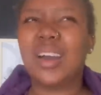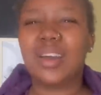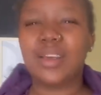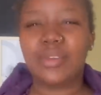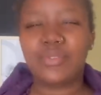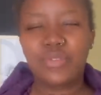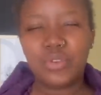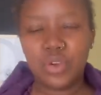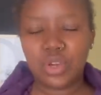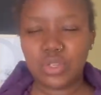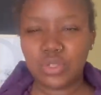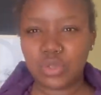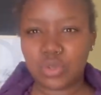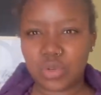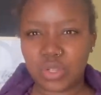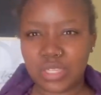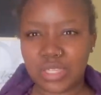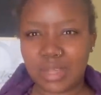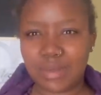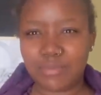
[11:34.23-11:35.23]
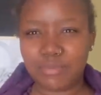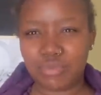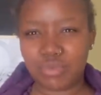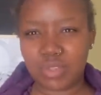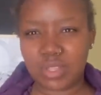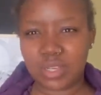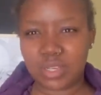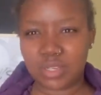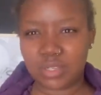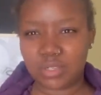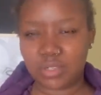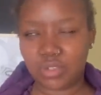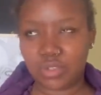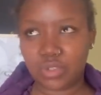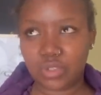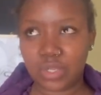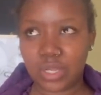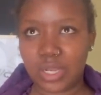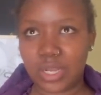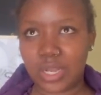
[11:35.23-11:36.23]
If you go to Resambu, they're
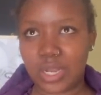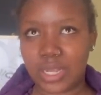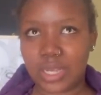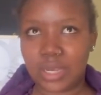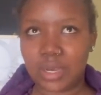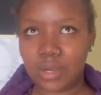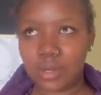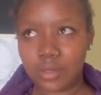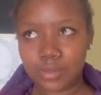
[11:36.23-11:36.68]
usually like